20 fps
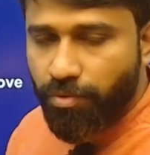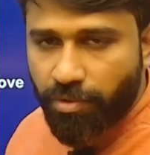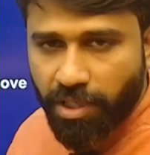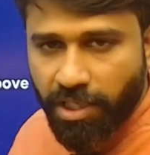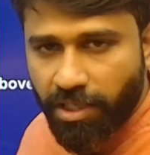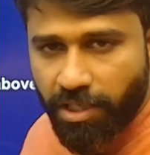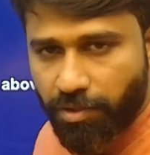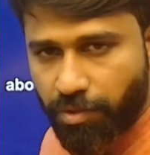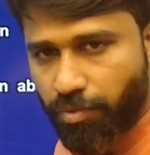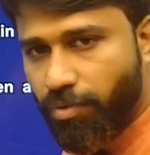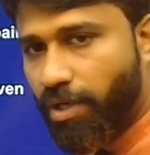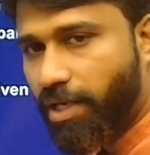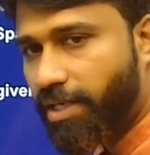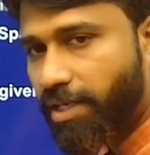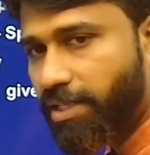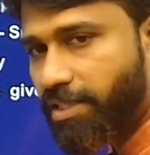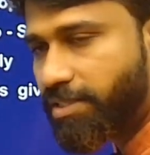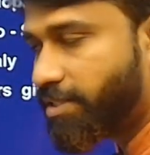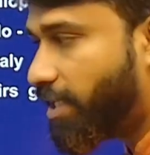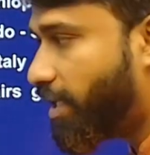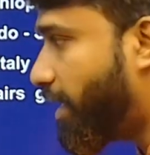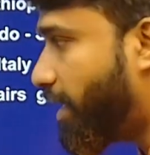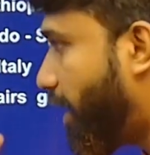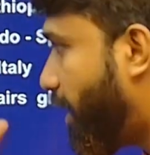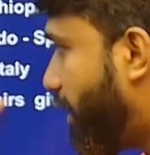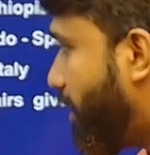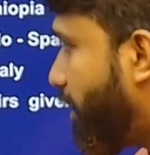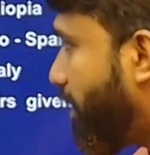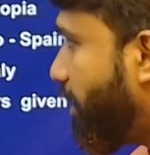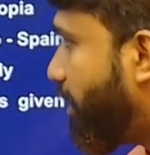need to understand
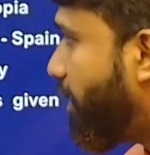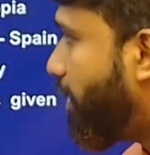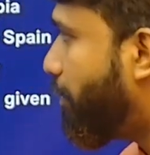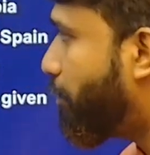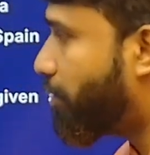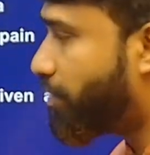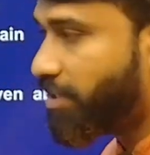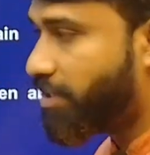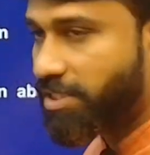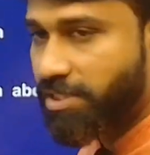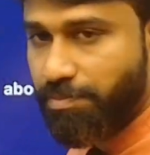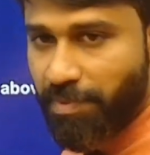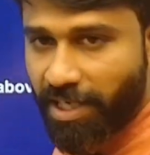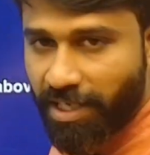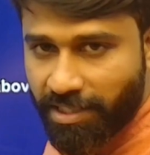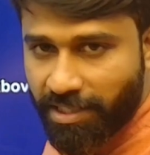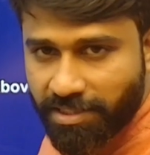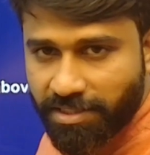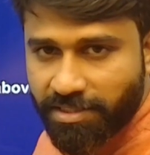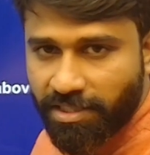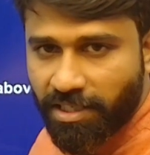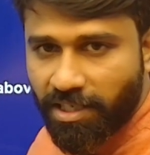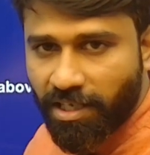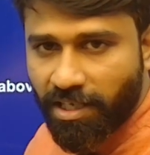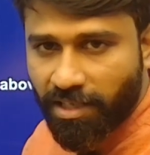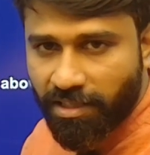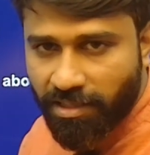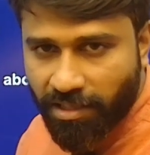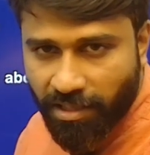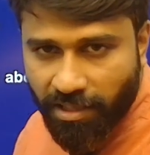entirely about the Spanish thing
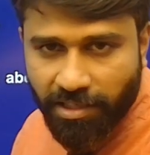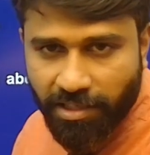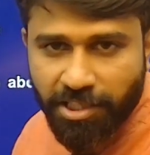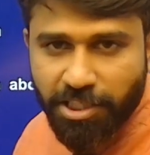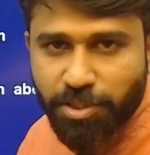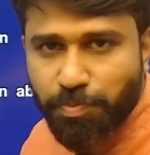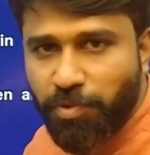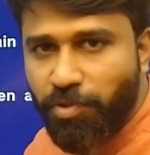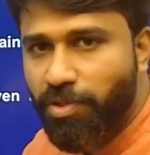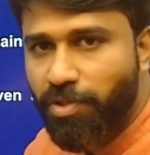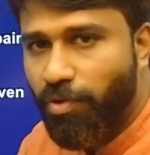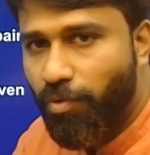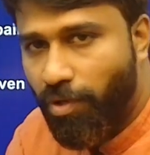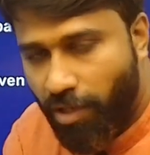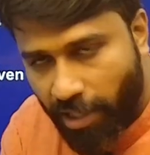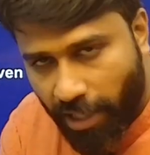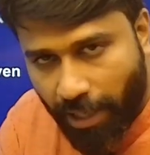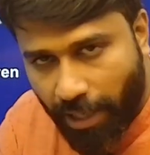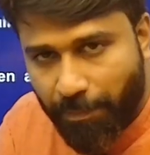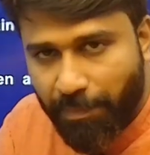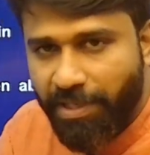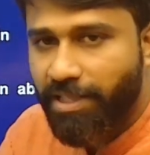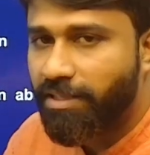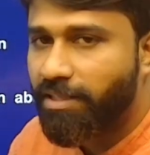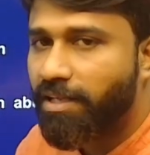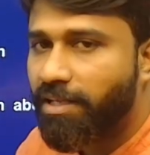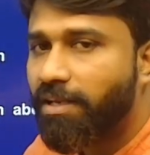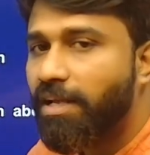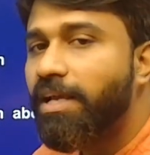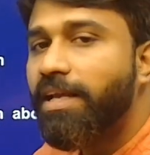and the dispute happening
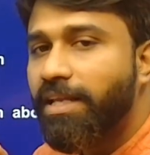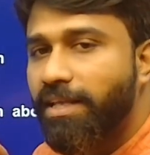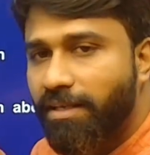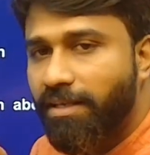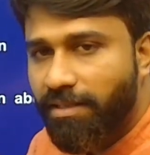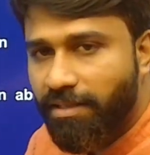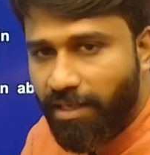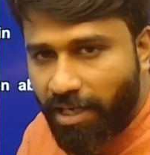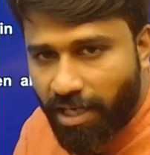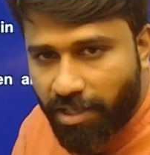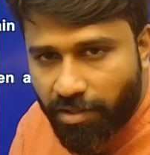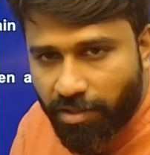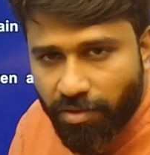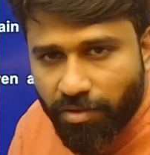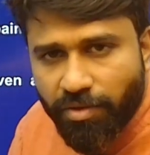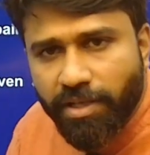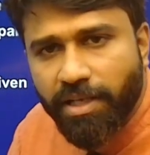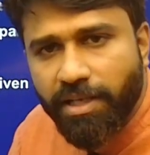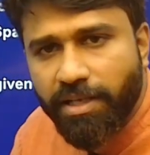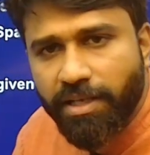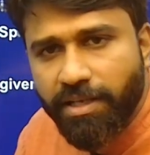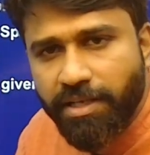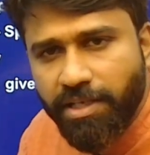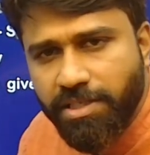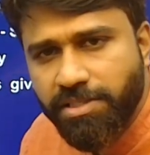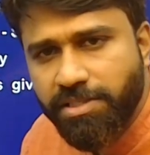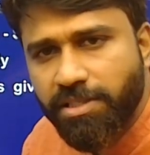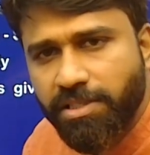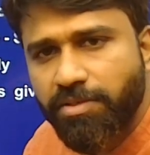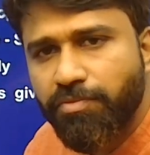there. Here the Catalonia
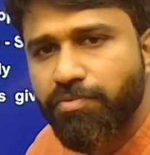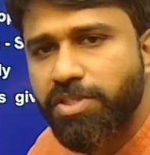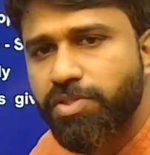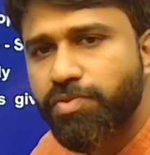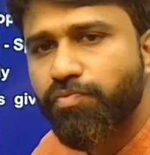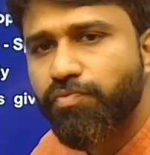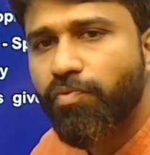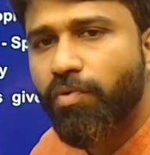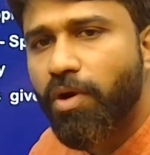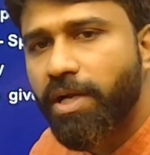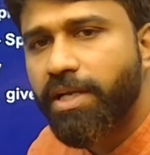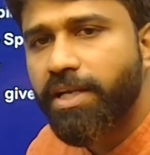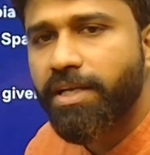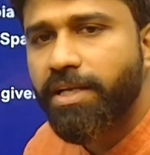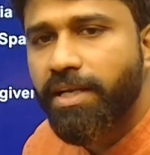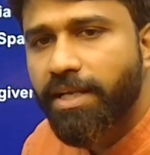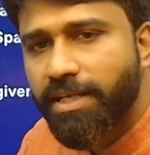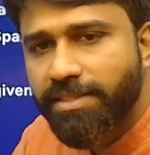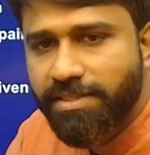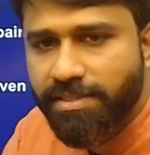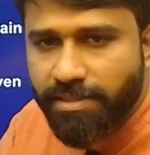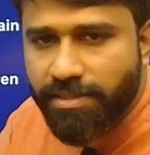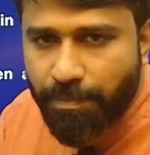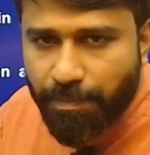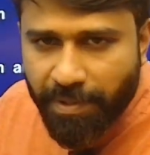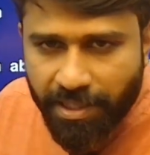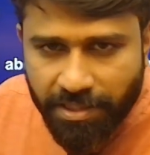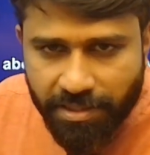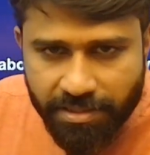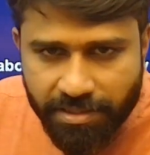region which wanted a
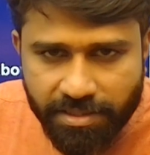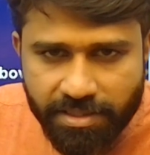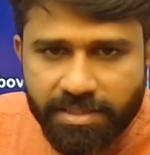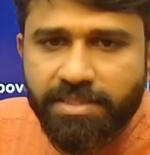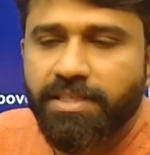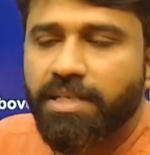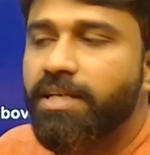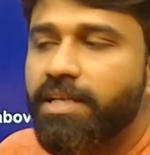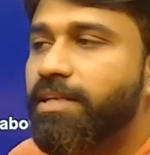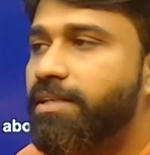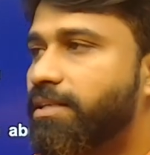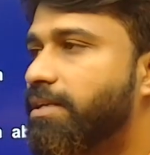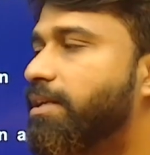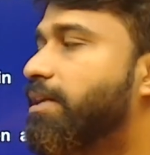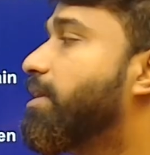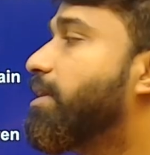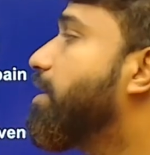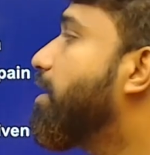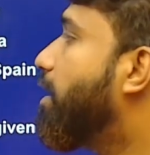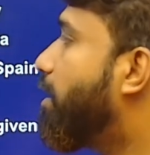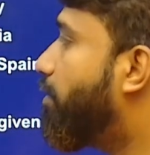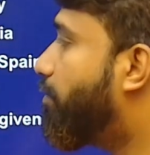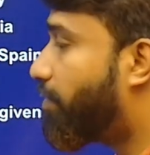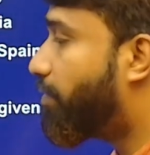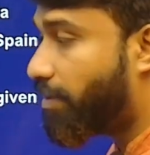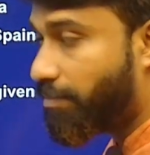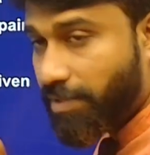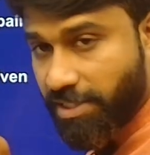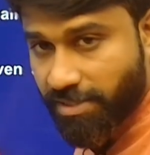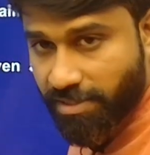separate state
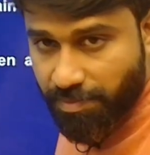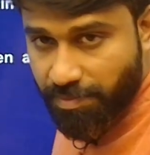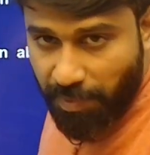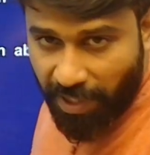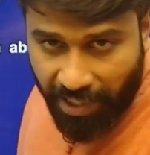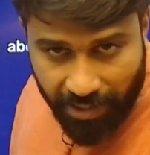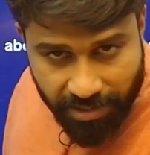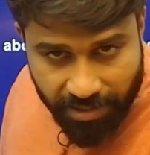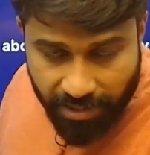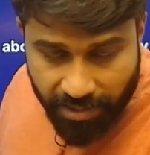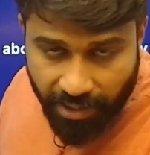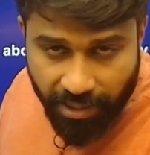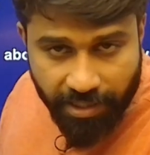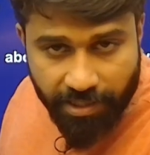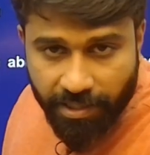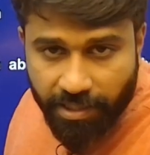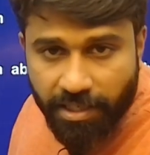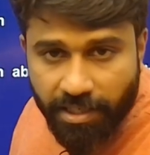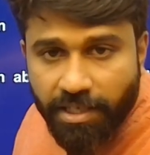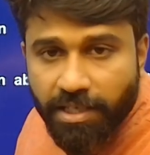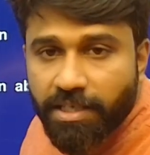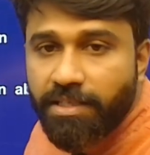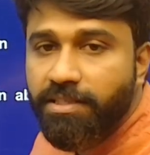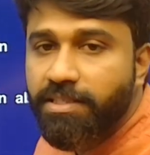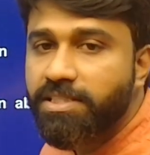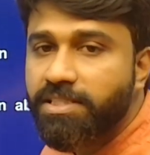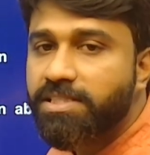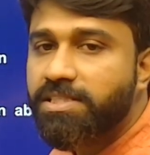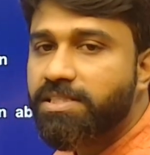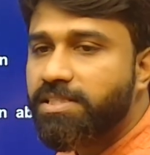from this Spanish, right.
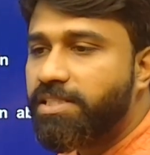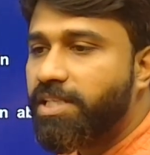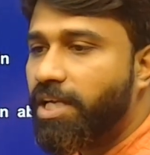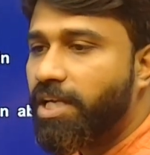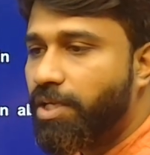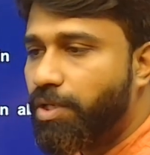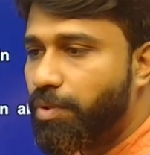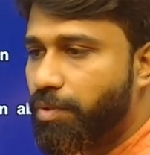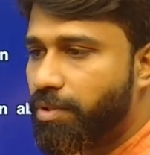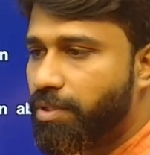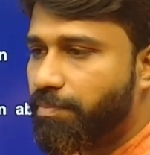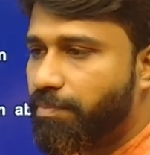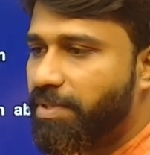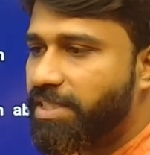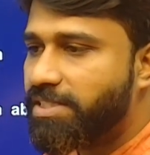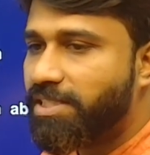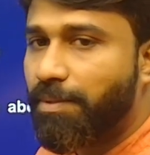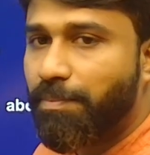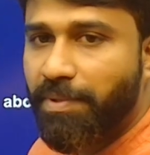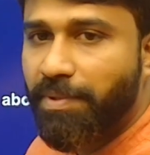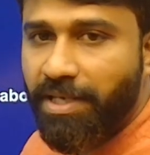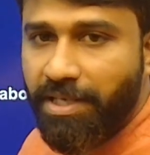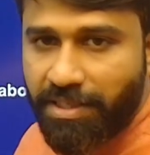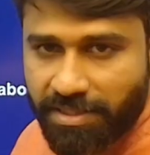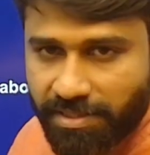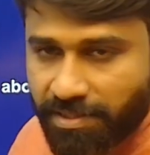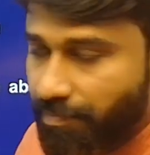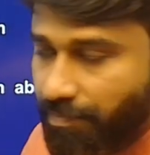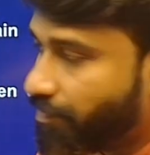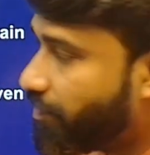This statehood means separatism